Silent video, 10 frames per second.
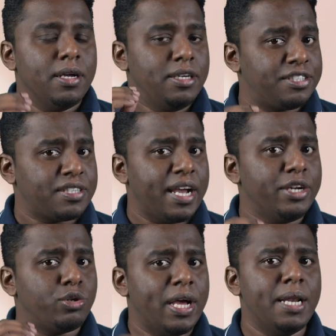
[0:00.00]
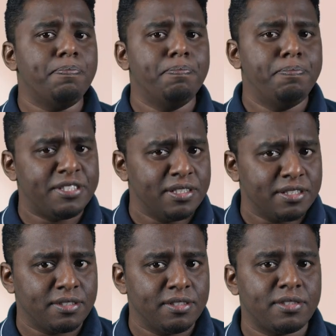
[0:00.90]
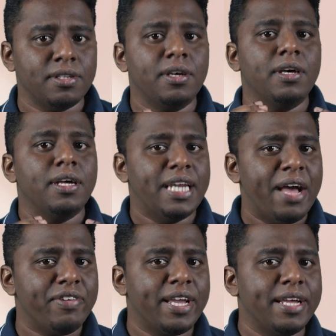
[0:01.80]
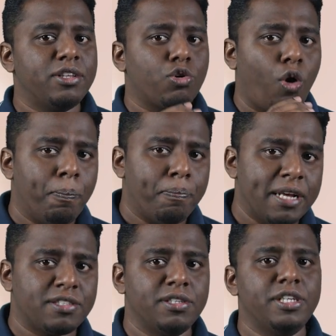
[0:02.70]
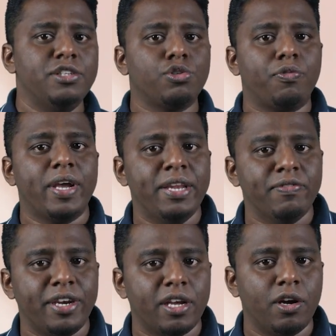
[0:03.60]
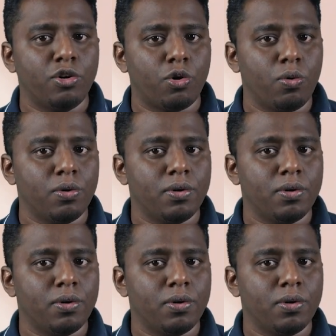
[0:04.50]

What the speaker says: designed to help businesses navigate the complexities of inventory control.